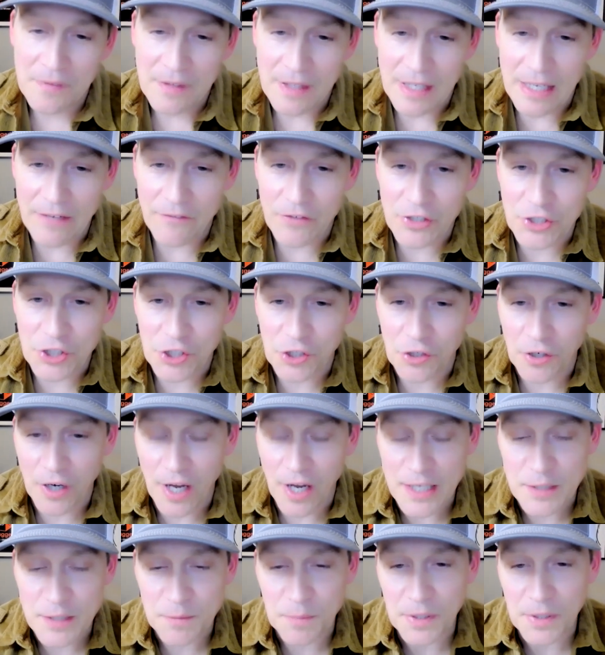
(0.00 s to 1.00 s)
give it to your
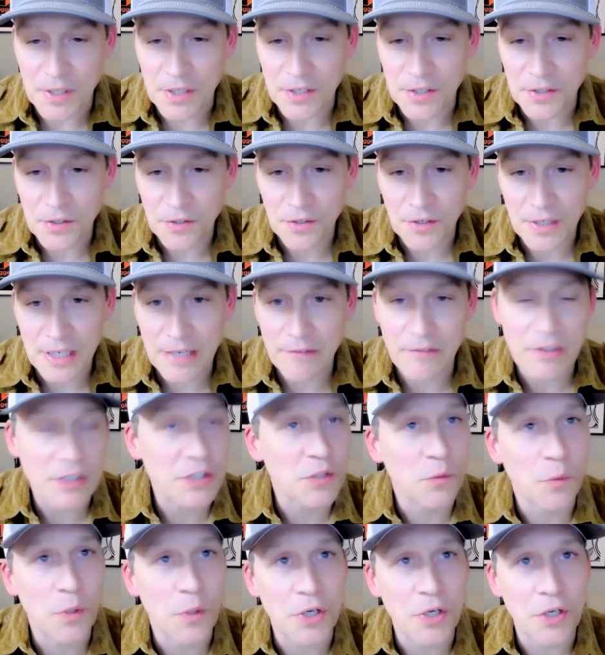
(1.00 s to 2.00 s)
husband or give it
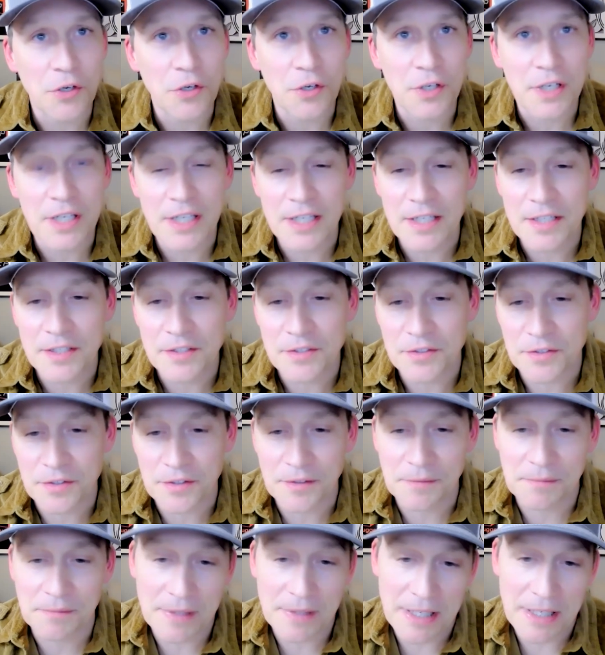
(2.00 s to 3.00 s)
to one of your kids
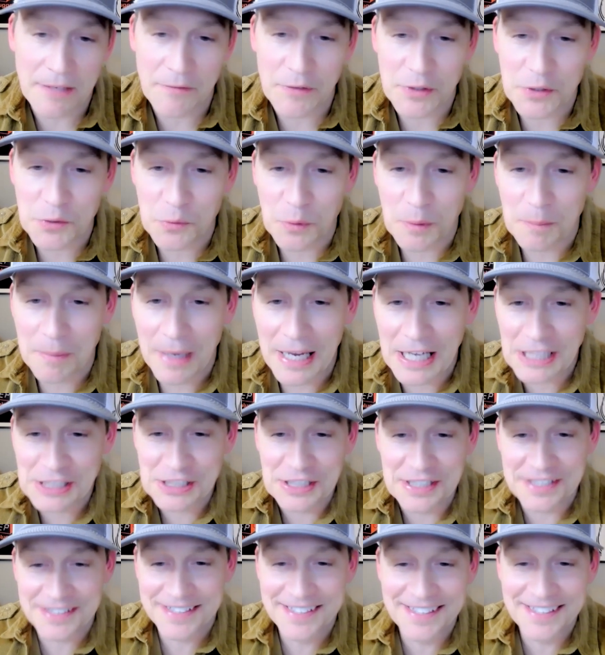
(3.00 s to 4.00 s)
or give it to a
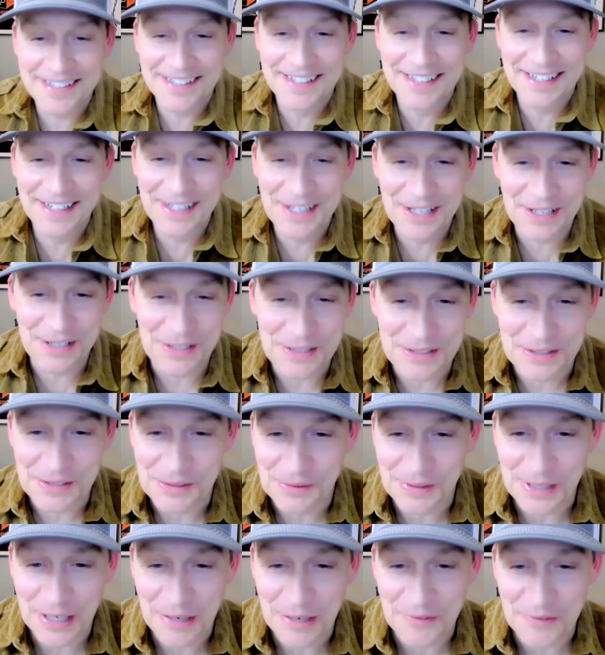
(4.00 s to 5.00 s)
patient. You can do
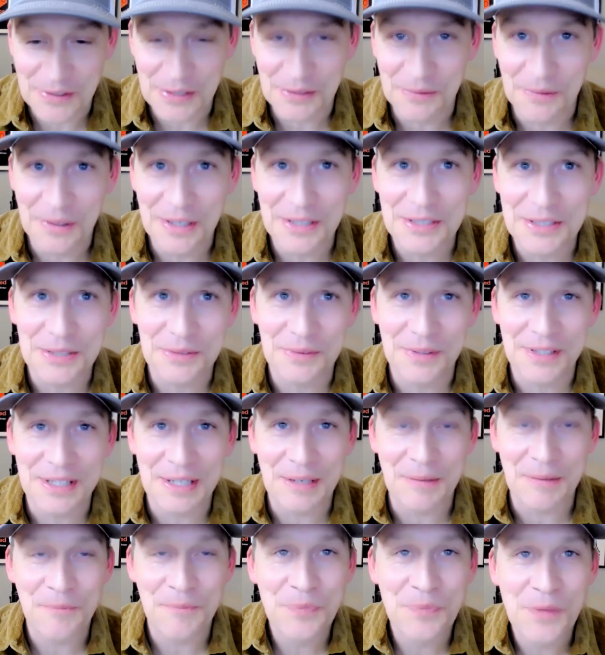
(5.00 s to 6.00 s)
whatever you want to with
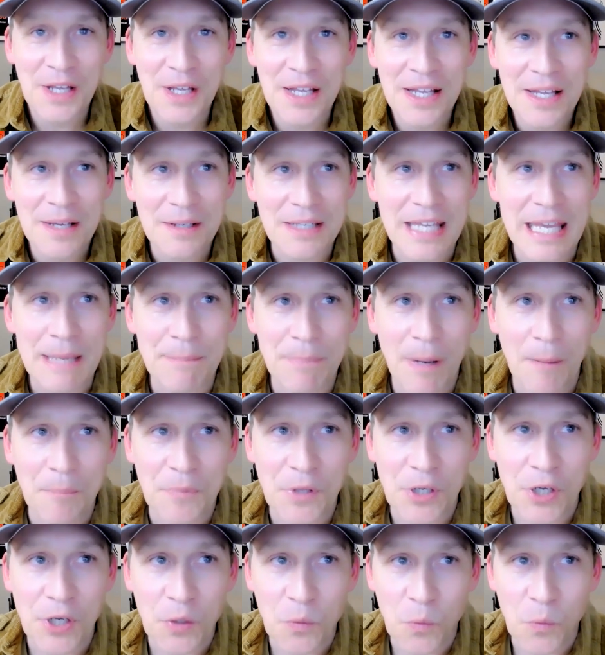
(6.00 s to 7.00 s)
it. Keep up
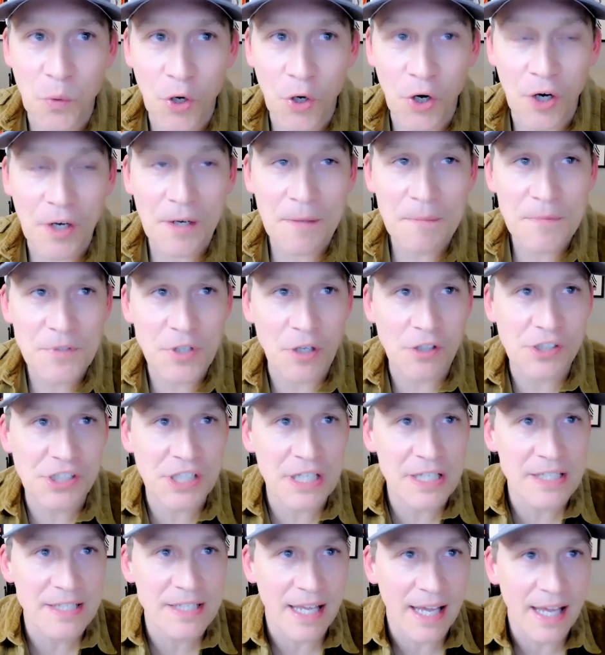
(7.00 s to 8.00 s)
the good work. So
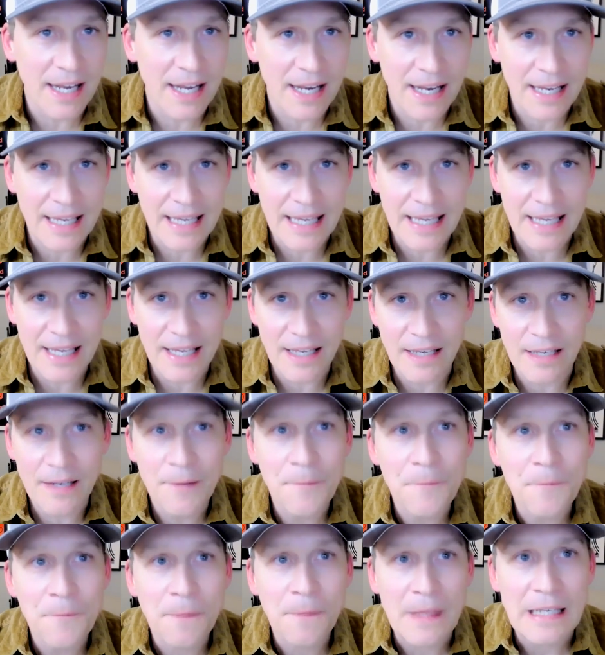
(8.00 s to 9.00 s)
she's at, again,
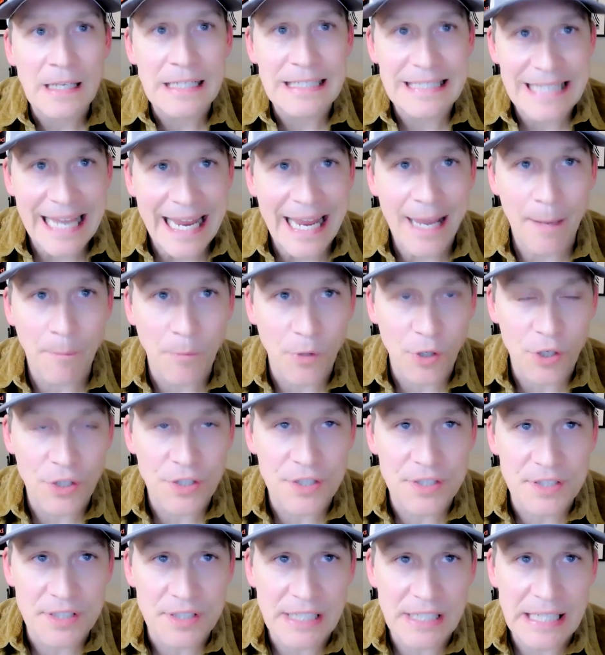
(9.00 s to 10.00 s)
Damn
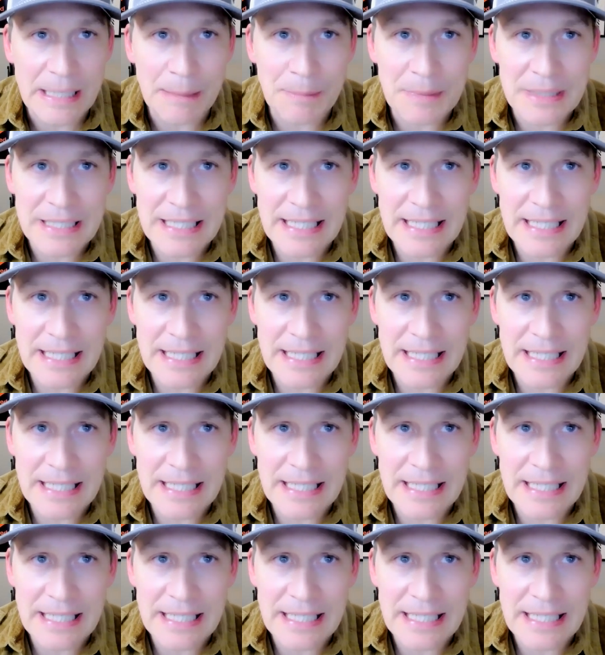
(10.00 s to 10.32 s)
Good Sleep,